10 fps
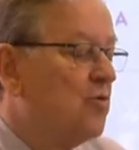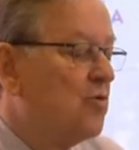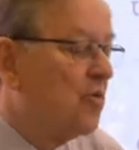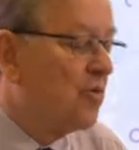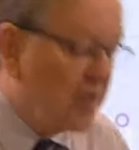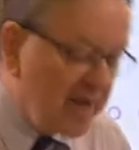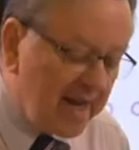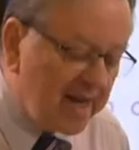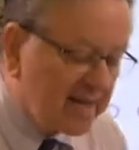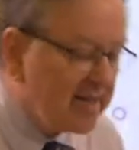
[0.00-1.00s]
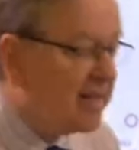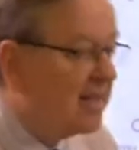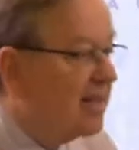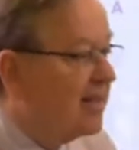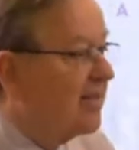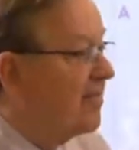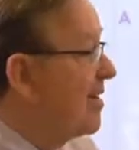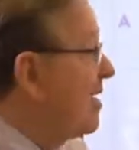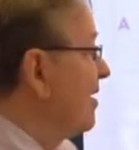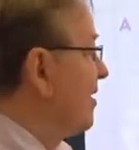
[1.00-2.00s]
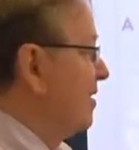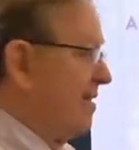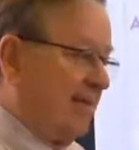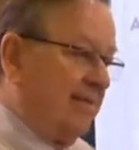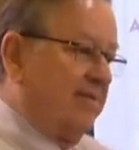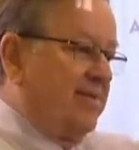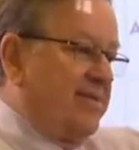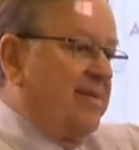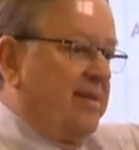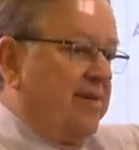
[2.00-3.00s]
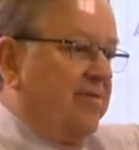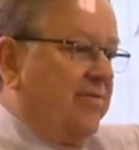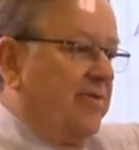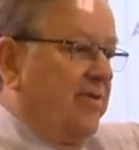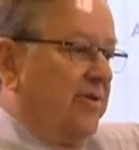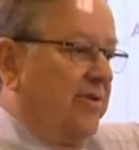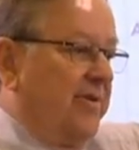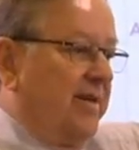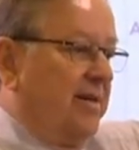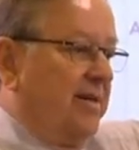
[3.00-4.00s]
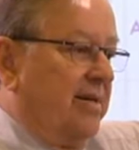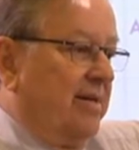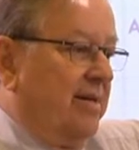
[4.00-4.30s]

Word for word: to create the real city of God there